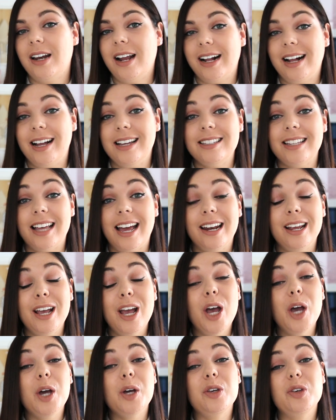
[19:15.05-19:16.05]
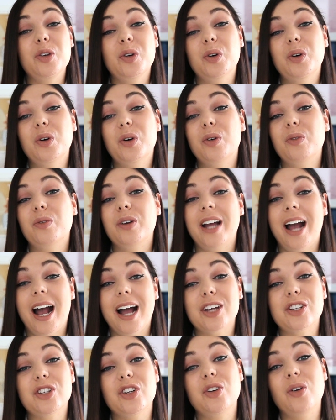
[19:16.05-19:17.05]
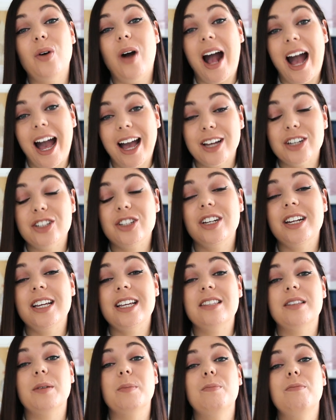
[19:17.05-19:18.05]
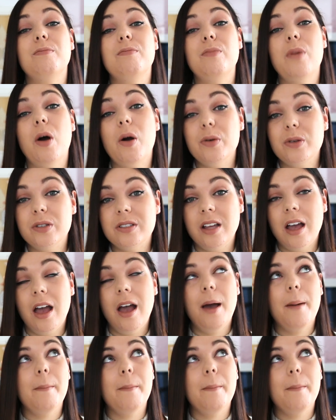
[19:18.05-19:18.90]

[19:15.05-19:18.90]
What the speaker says: Like I said, your reaction, your action is the most